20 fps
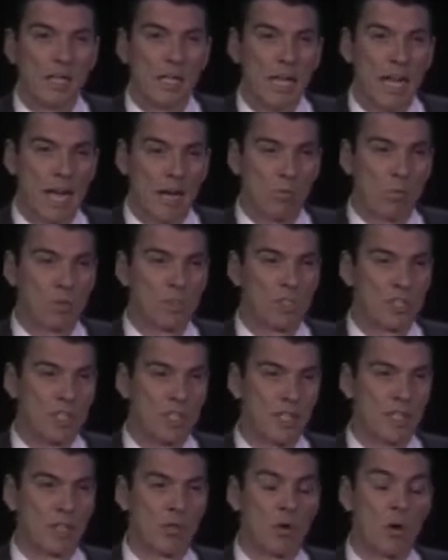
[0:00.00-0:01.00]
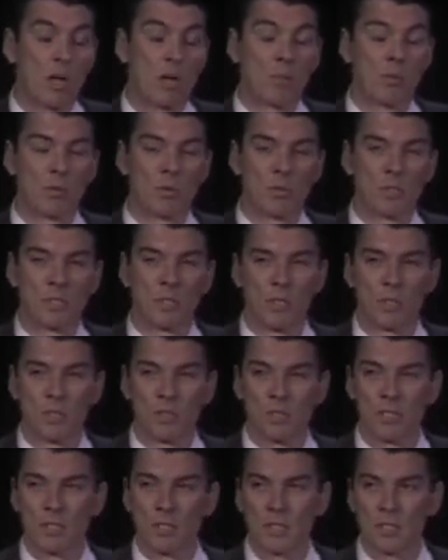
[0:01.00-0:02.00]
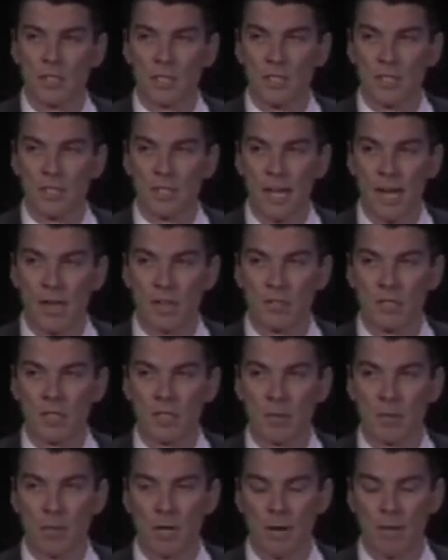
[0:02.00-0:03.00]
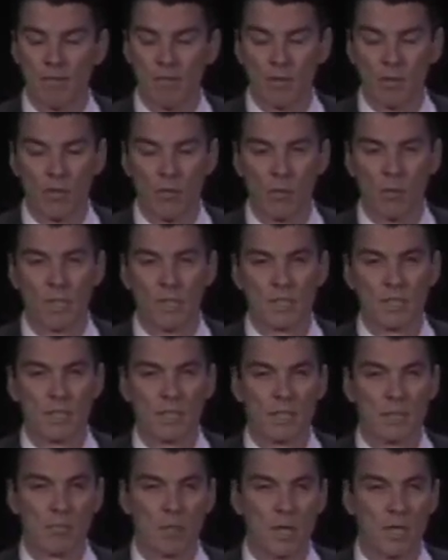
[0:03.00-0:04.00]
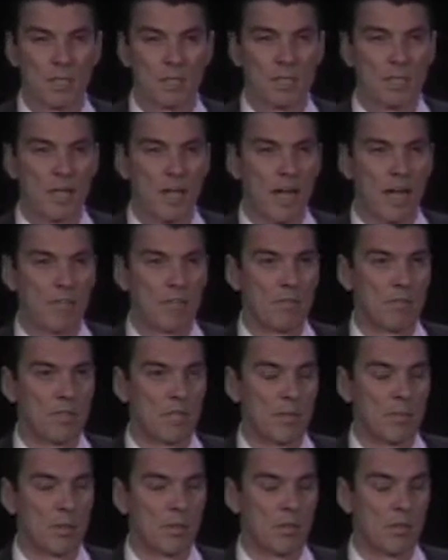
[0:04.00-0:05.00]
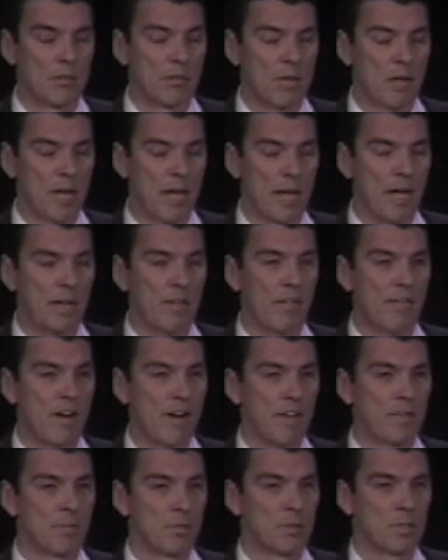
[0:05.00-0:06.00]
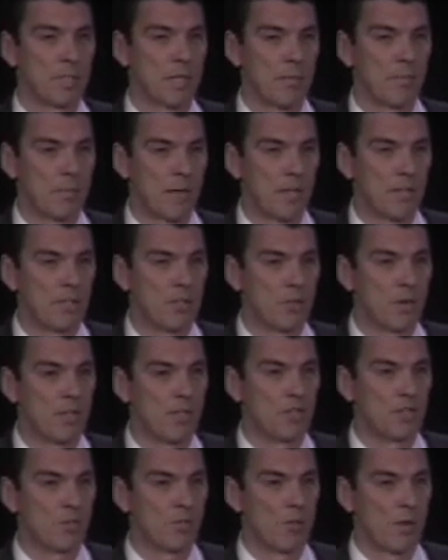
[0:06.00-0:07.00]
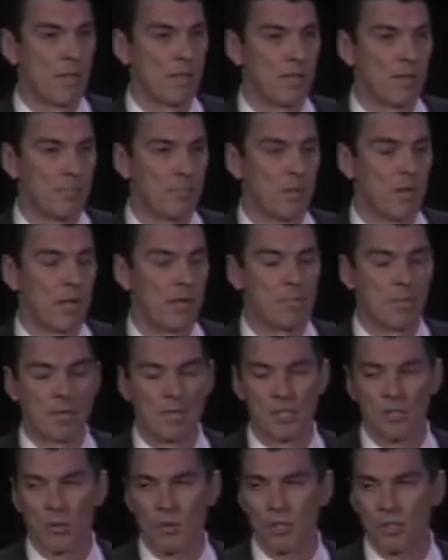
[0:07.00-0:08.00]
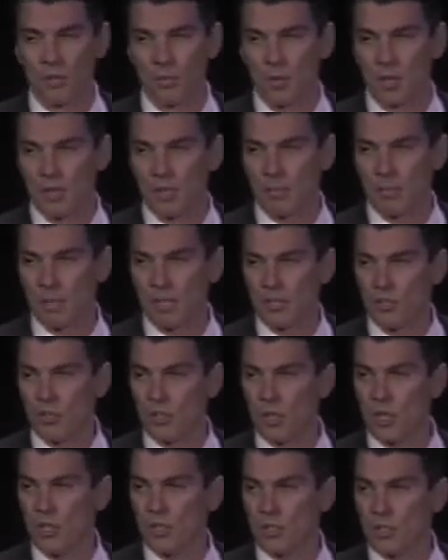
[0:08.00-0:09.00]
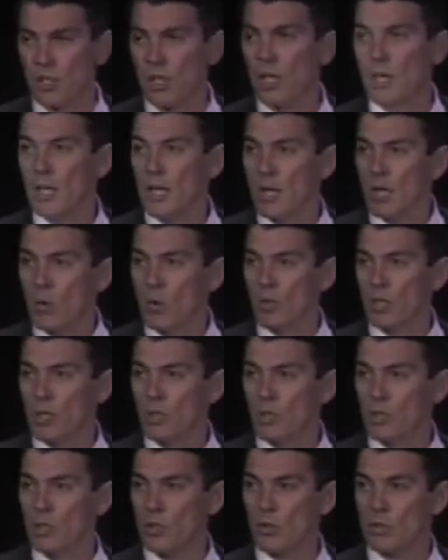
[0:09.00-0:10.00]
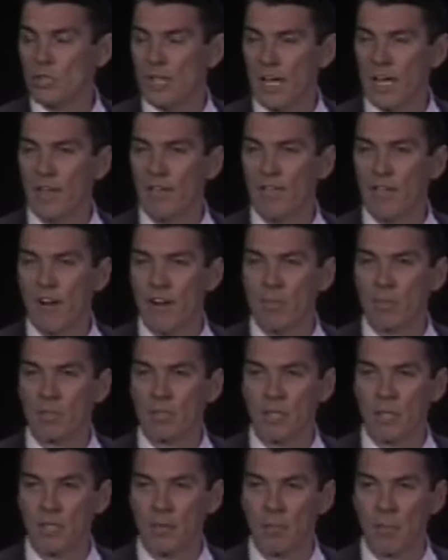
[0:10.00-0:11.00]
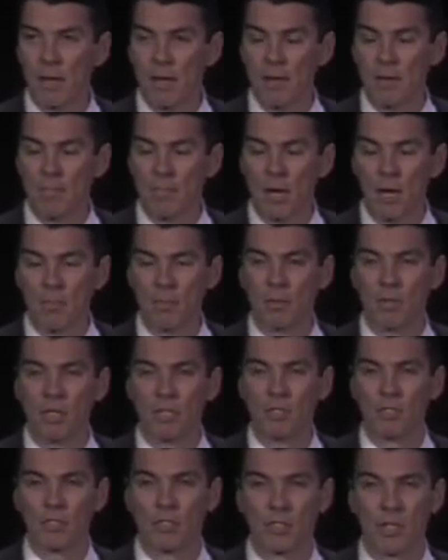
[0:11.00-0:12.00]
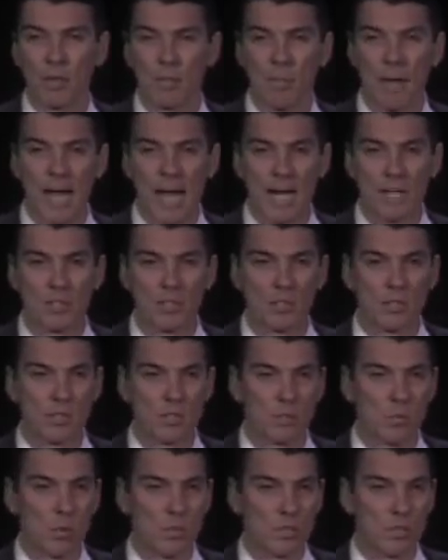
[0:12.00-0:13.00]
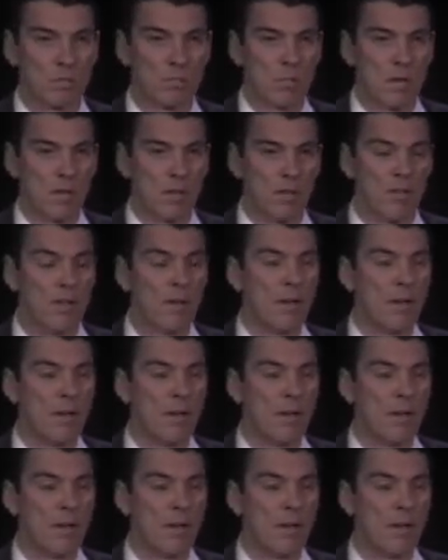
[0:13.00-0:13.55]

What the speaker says: And we're seeing incredible results. Towns that have been up for 3 to 6 months have typically about an 85% penetration rate, implied penetration rate. The best judge we can do is 85% of the population is on Patch at least once a month